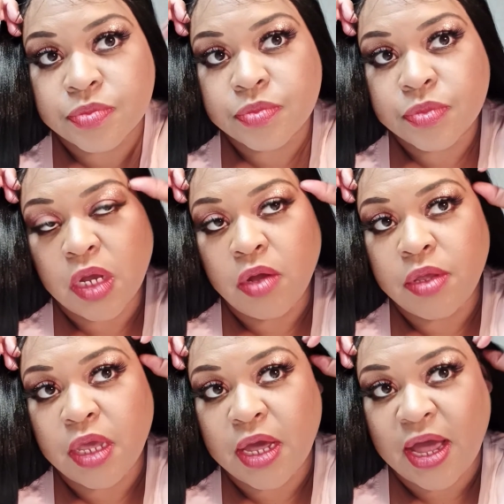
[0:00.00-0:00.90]
Oh
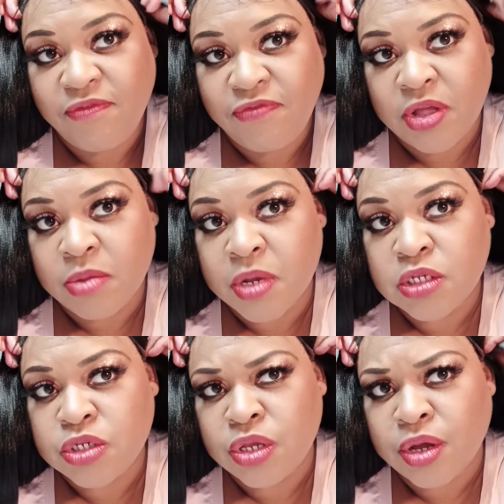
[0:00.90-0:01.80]
yeah, I feel
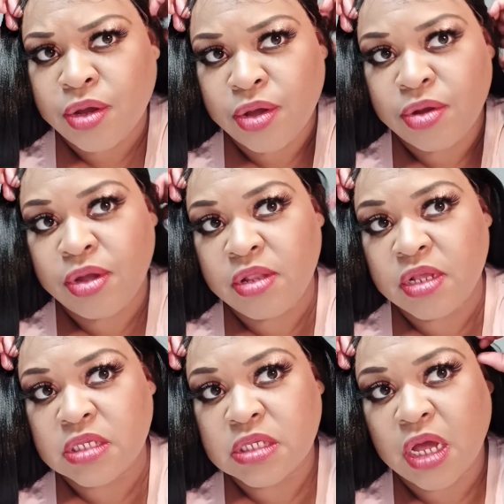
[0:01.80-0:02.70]
much younger in
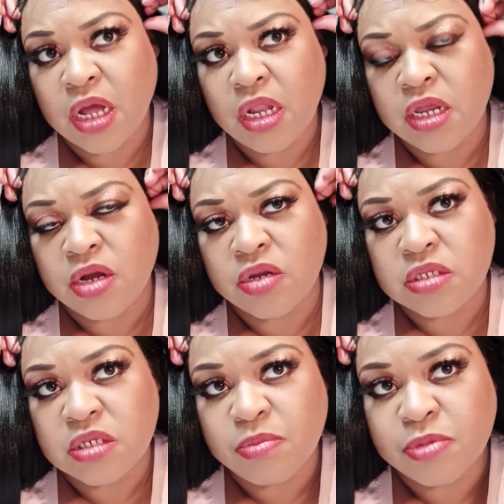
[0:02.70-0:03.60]
this color,
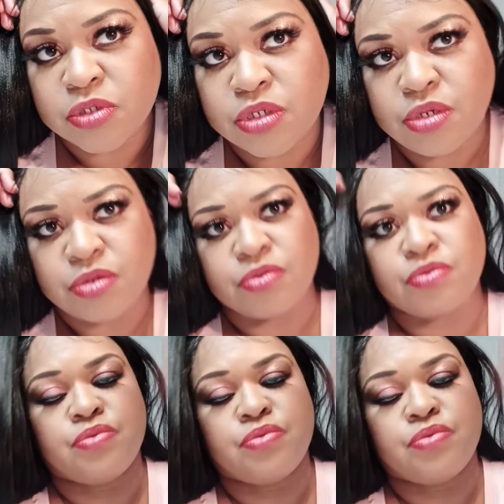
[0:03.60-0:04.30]
this number two.